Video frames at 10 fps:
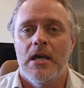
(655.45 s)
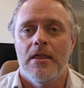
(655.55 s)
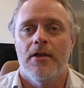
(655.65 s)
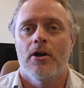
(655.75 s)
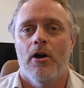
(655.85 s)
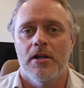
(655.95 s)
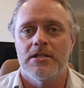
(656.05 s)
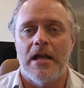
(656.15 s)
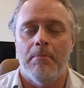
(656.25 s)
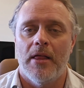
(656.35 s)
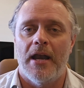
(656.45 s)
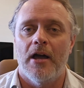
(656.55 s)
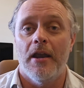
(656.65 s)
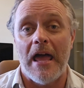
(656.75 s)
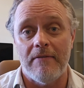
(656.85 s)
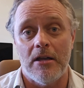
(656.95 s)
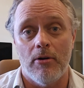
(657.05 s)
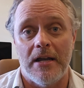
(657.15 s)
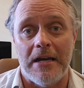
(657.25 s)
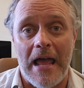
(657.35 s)
the cards that I'm planning on having
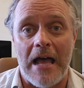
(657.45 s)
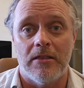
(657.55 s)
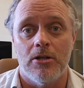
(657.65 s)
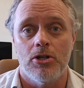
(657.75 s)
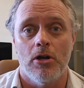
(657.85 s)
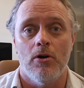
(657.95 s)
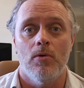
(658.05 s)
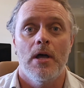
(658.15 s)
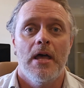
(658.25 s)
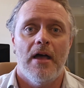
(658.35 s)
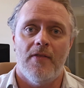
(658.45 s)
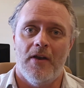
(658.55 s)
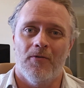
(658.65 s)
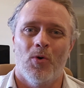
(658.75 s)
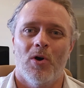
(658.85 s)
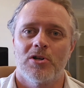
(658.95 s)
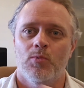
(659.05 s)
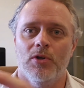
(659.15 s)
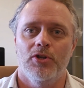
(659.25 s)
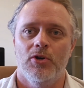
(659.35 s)
graded at the show. And then, of course,
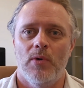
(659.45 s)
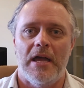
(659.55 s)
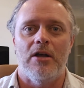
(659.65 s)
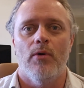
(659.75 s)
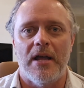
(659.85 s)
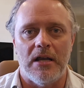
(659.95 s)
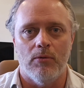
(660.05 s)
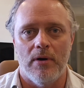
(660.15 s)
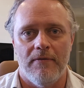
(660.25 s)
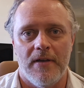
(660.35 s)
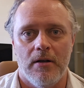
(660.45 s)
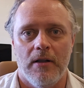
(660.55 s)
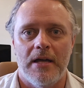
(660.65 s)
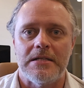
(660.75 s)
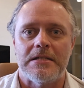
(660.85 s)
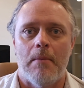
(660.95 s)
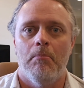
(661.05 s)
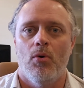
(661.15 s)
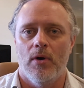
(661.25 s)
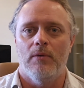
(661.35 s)
we'll do a grading reveal at some
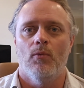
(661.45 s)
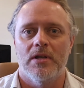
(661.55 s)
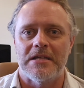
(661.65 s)
point once I